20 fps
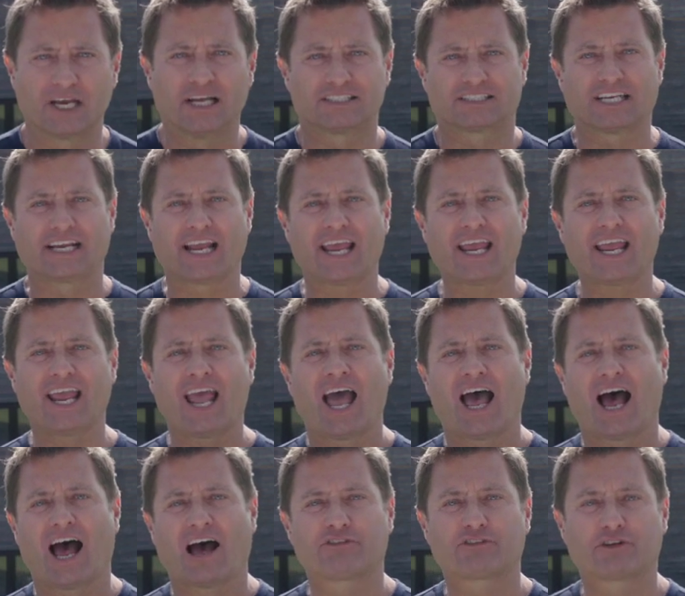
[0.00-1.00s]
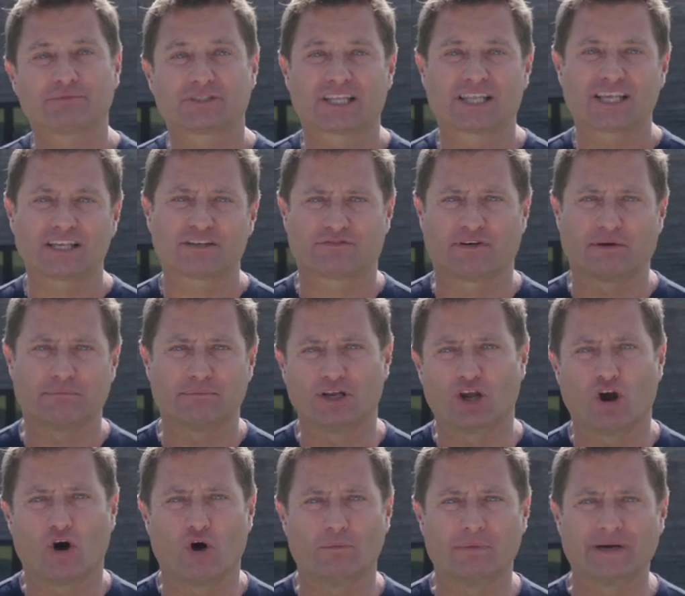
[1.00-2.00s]
Today, I've come to this family
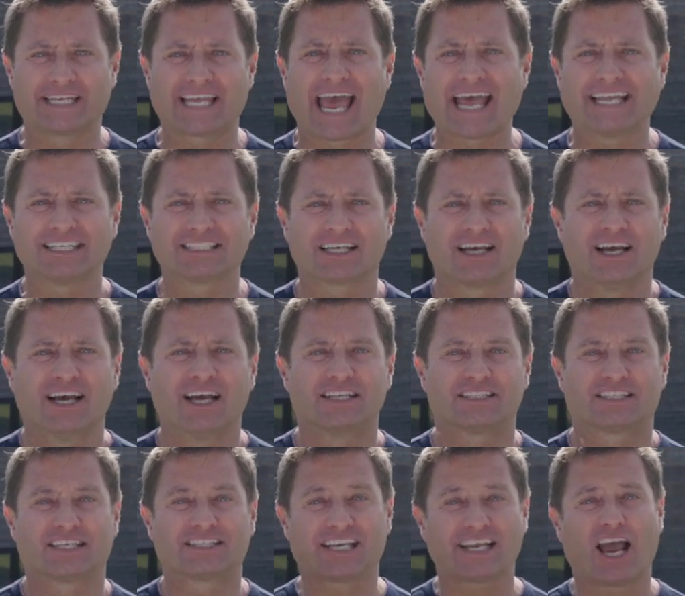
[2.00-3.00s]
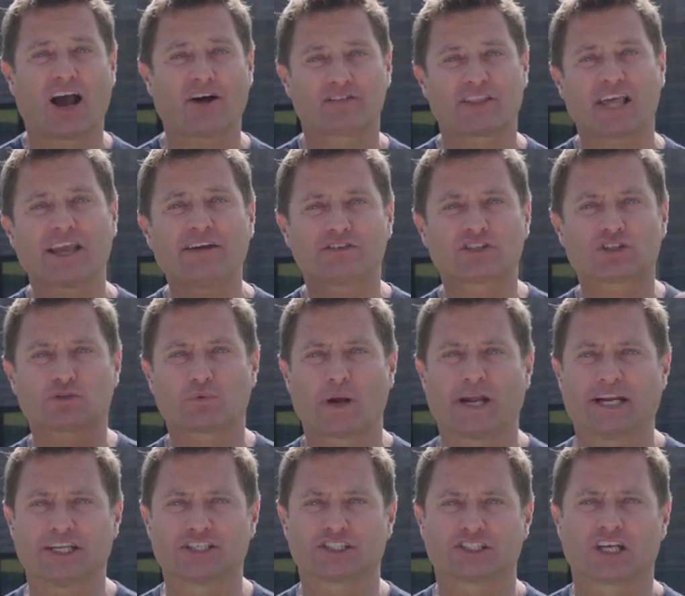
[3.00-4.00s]
home in Kent to see how they've
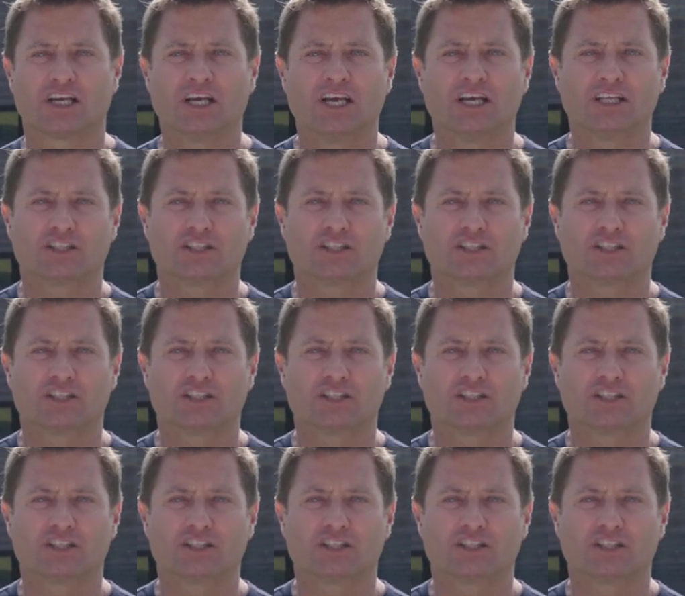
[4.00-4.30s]
switched